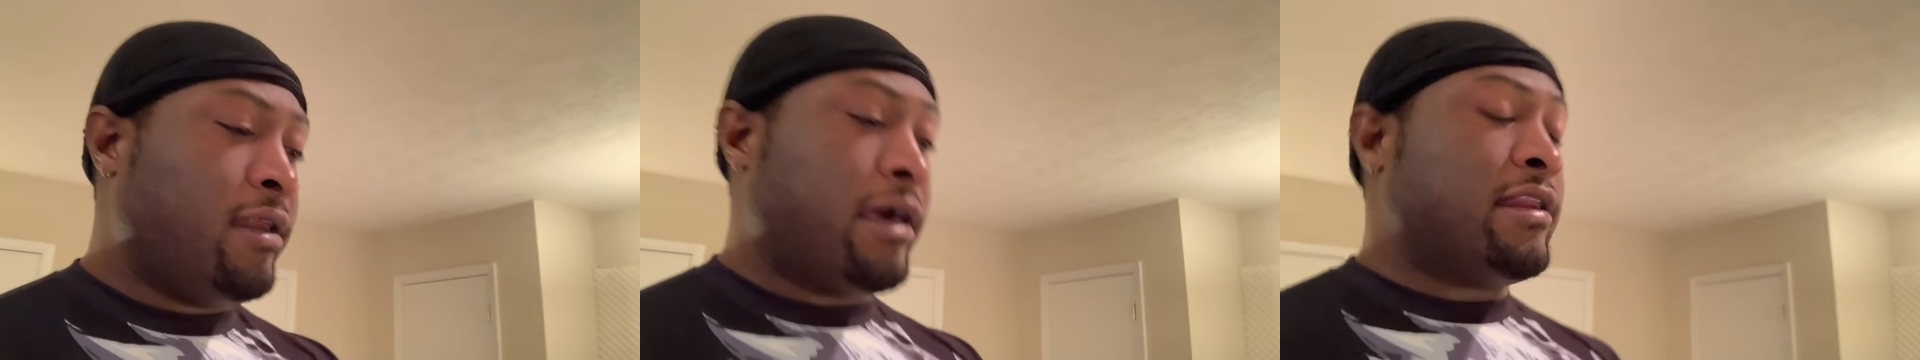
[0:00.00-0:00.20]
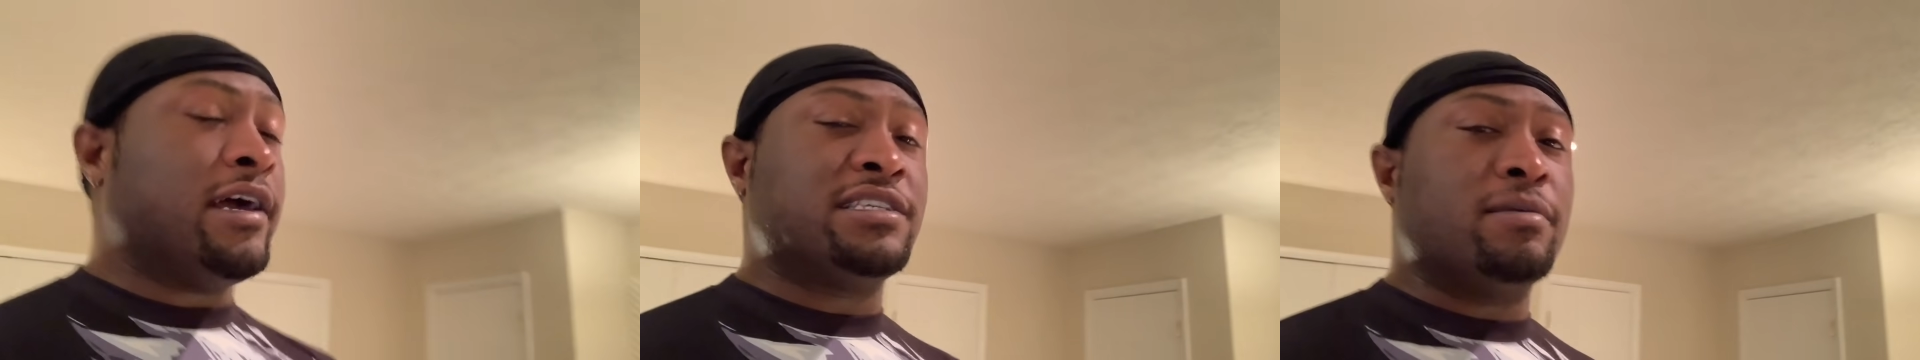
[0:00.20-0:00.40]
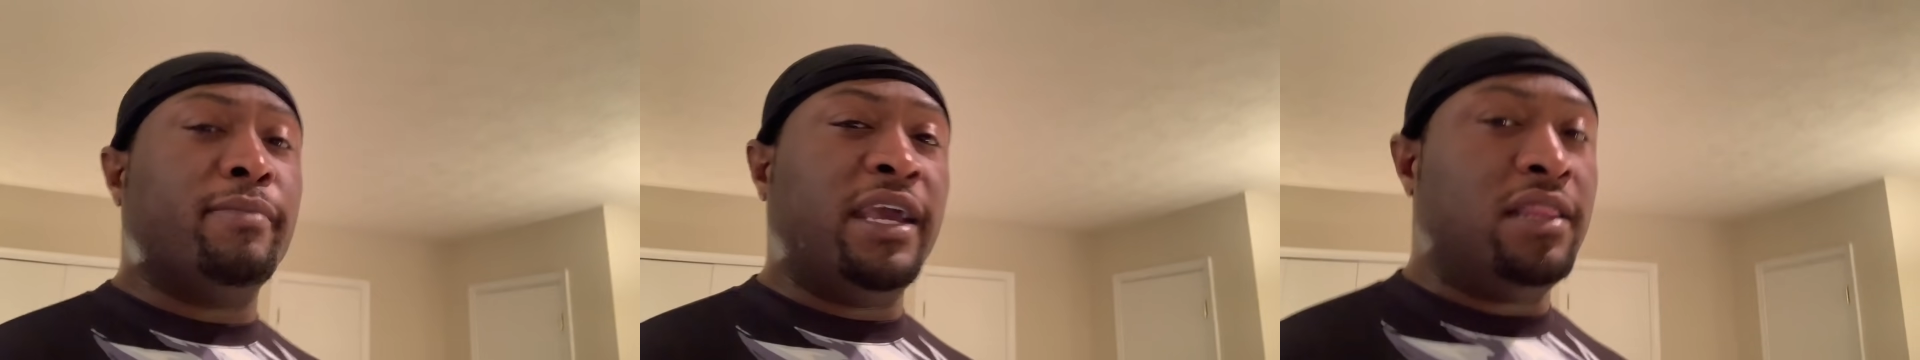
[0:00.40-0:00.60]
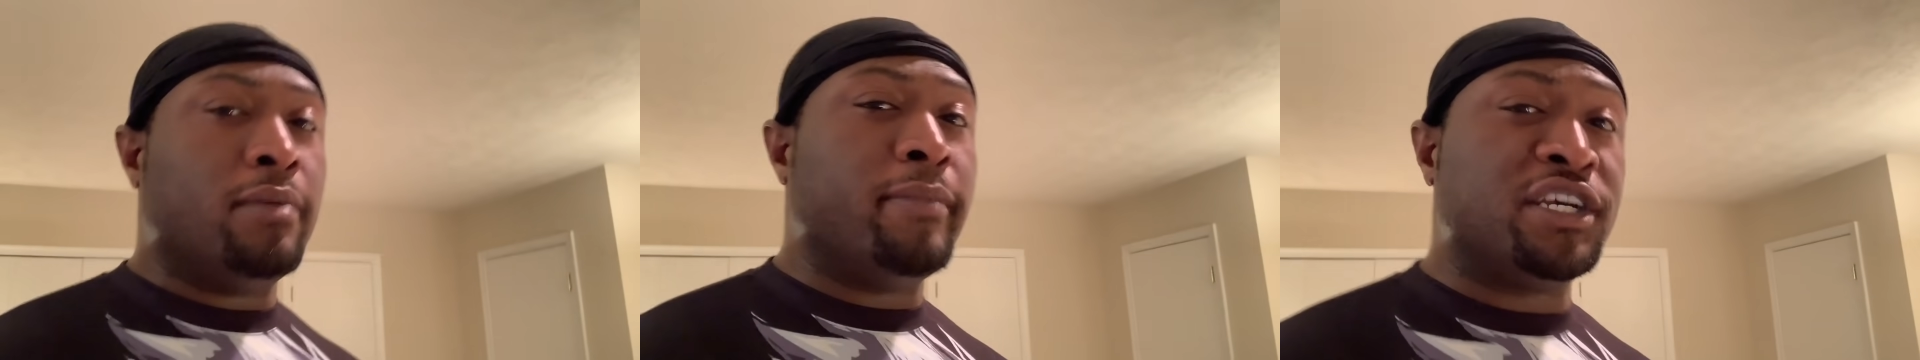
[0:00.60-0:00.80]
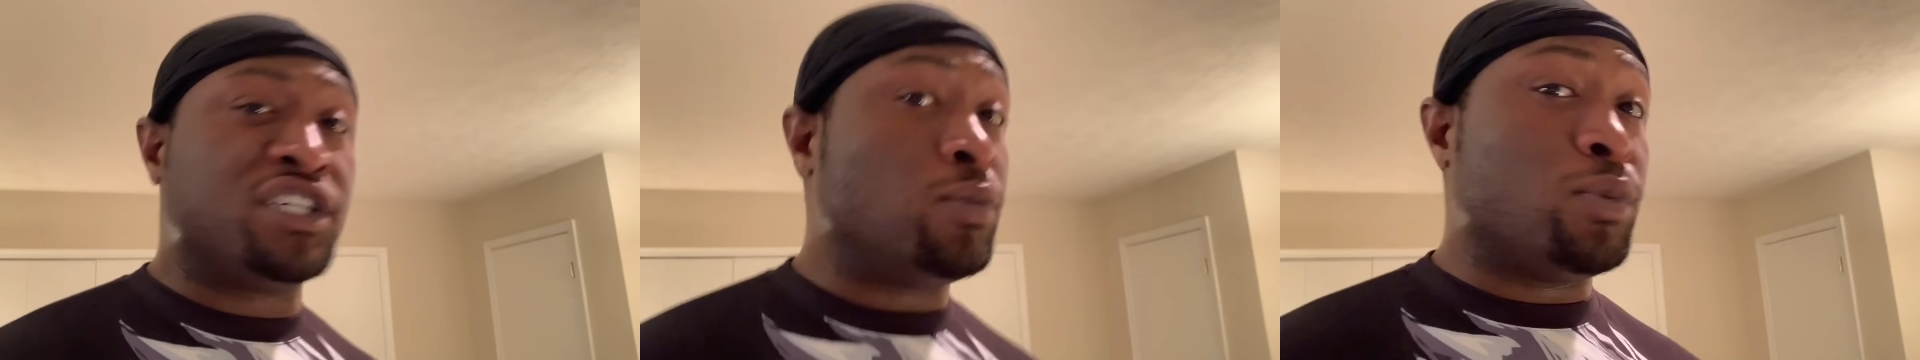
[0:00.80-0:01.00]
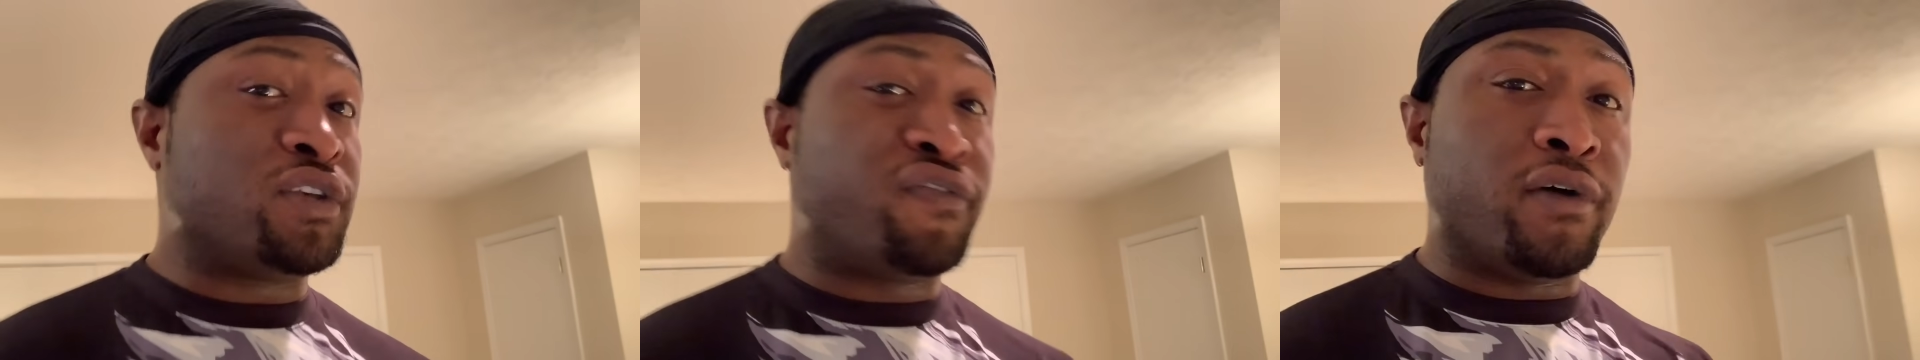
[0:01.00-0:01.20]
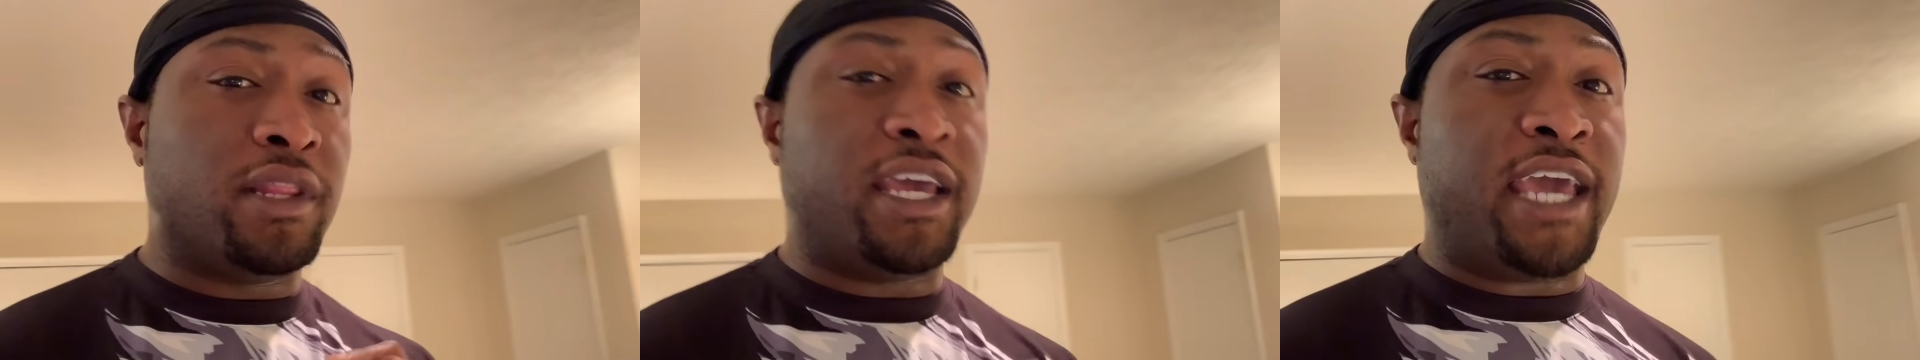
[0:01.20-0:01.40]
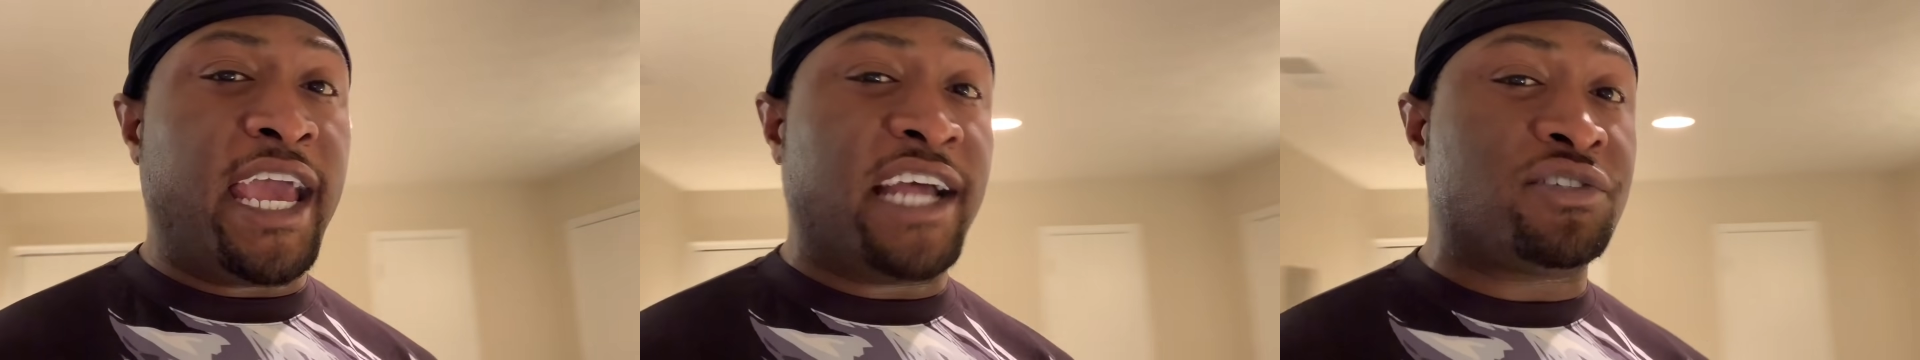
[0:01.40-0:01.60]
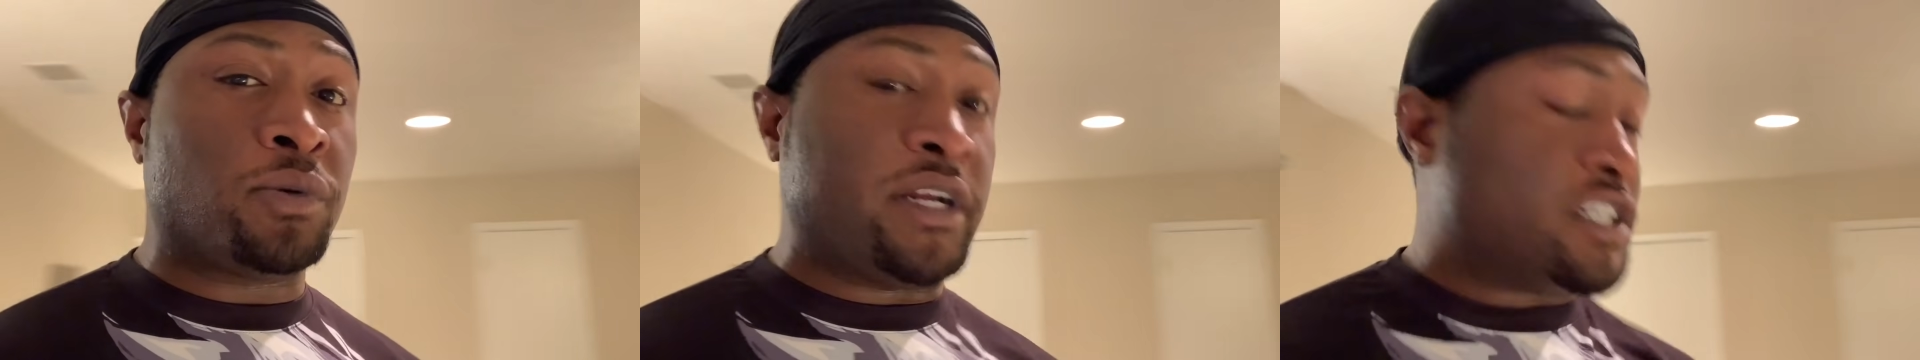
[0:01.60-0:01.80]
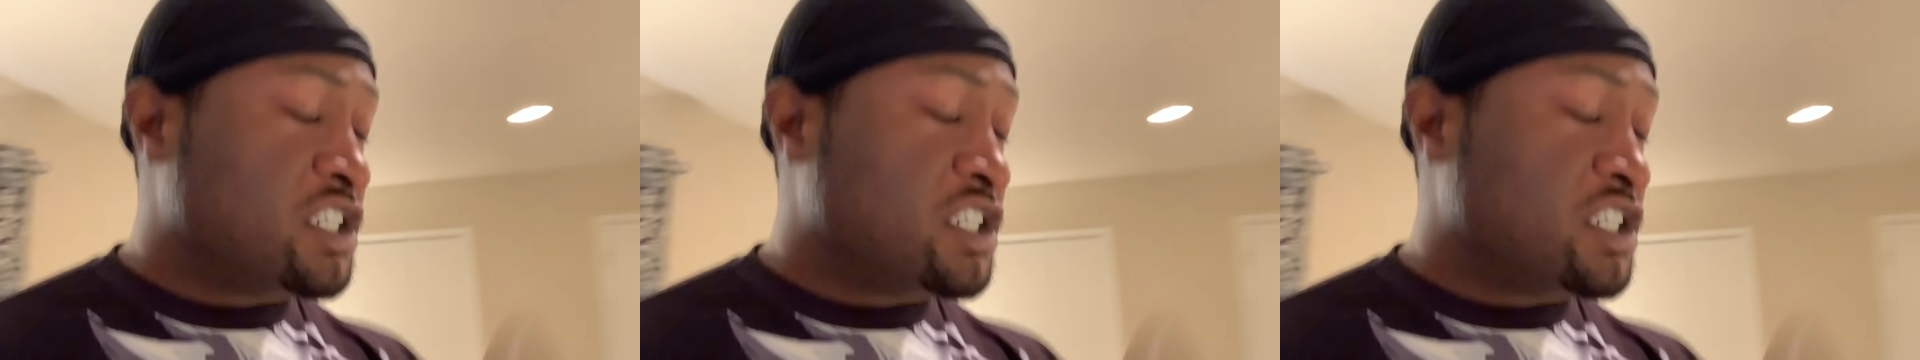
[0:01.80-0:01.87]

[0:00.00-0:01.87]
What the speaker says: it doesn't mean the mission was fully canceled.